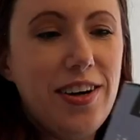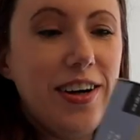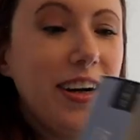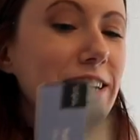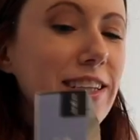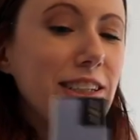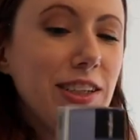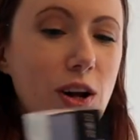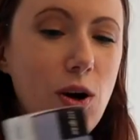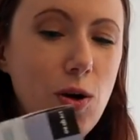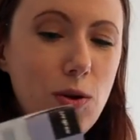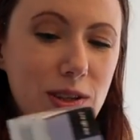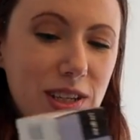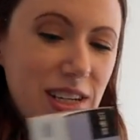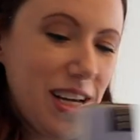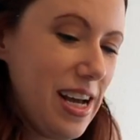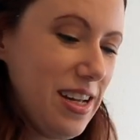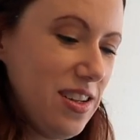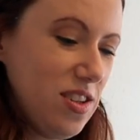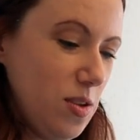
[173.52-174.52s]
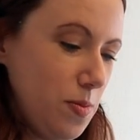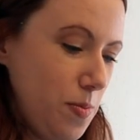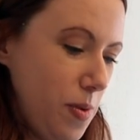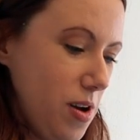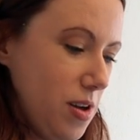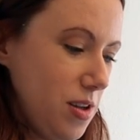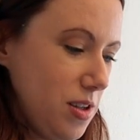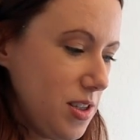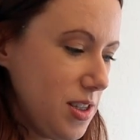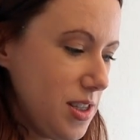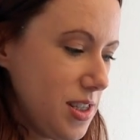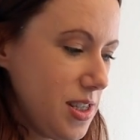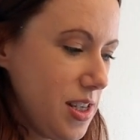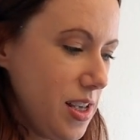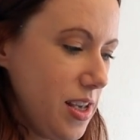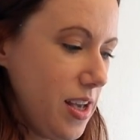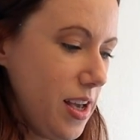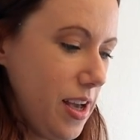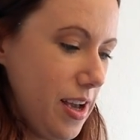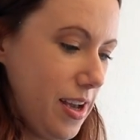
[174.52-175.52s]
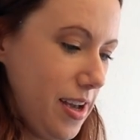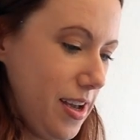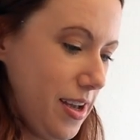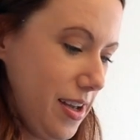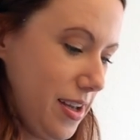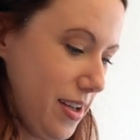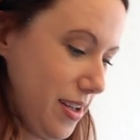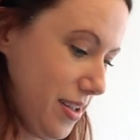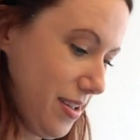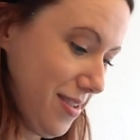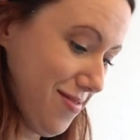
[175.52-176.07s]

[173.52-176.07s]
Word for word: It's an old candle box. Uh,